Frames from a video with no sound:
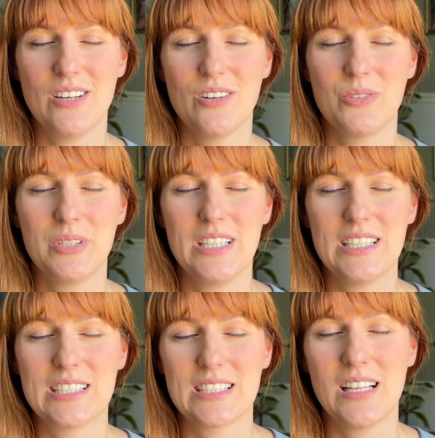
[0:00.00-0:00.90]
all we need
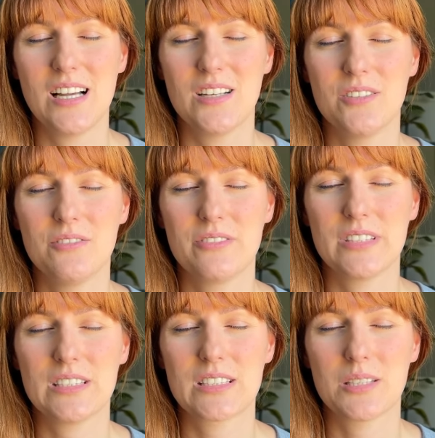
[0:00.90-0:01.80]
is love
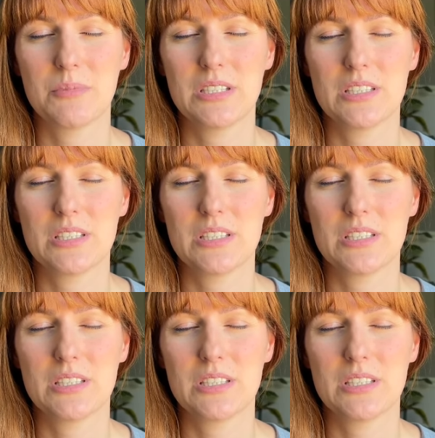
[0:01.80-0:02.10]
is coming